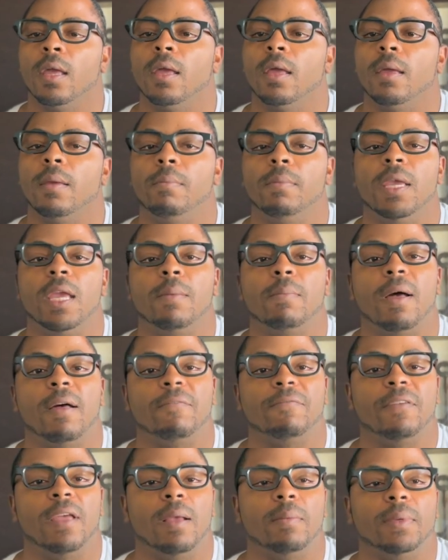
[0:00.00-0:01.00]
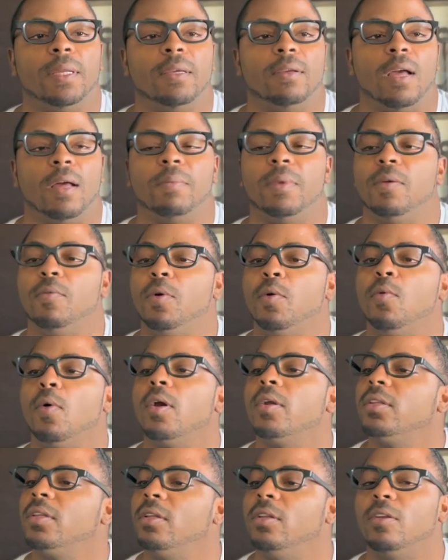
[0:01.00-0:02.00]
Me and my family, we
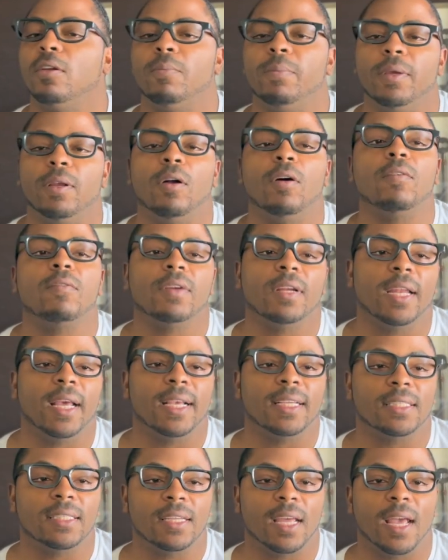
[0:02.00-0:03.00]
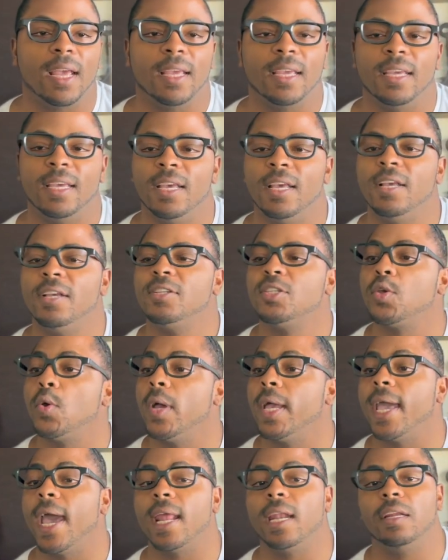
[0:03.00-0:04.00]
worked a little bit over last night, so I
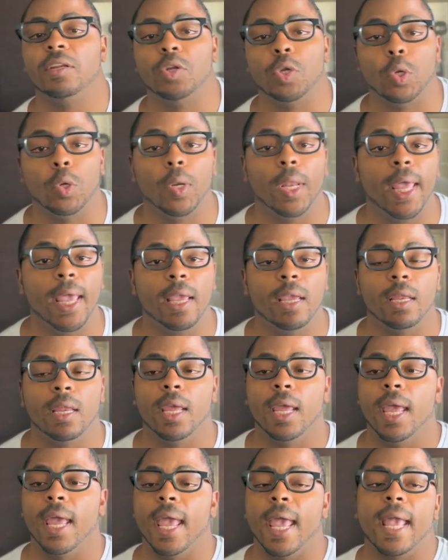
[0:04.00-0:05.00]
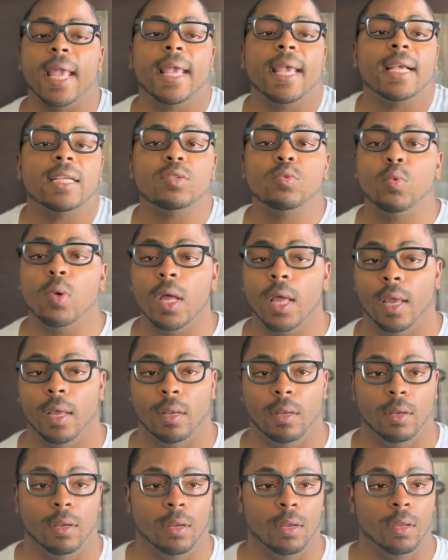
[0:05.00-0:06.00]
got a little late. And guess what?
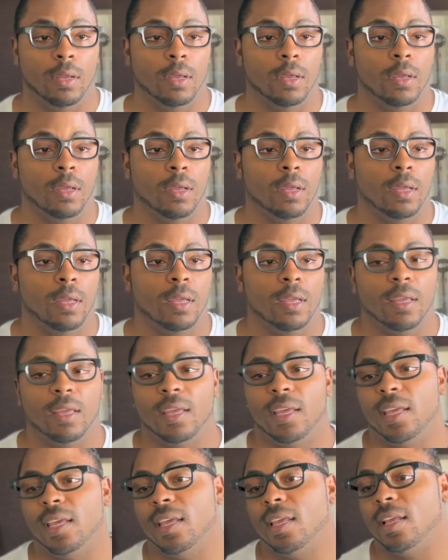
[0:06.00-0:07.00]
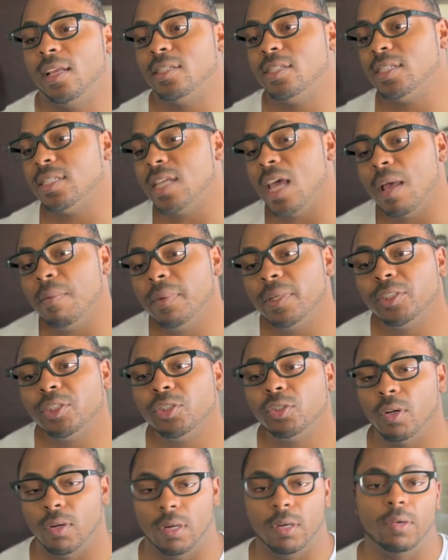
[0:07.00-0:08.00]
Stomach
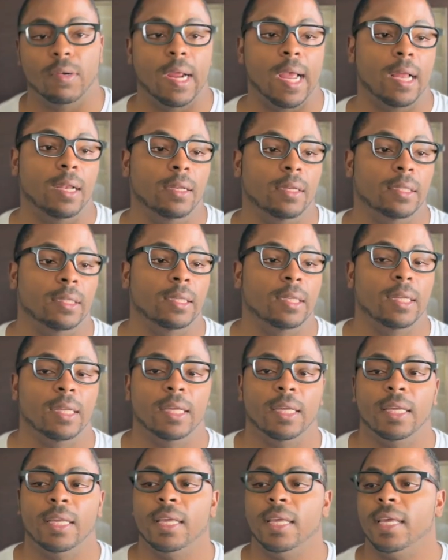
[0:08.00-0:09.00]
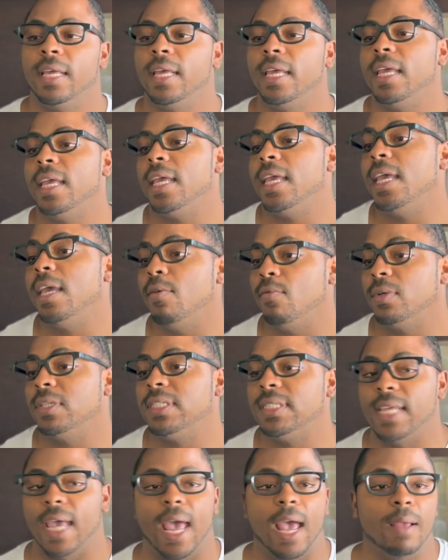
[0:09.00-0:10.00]
started growling. It was
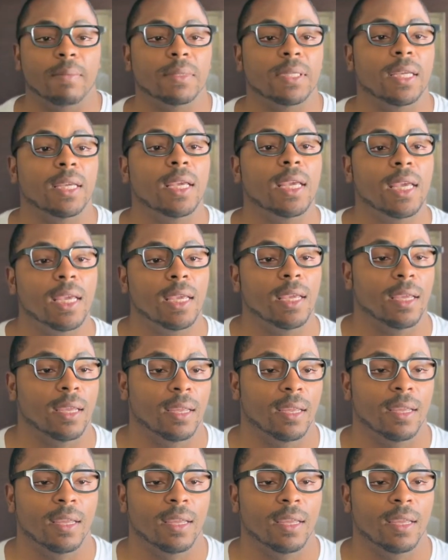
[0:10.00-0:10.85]
time to eat.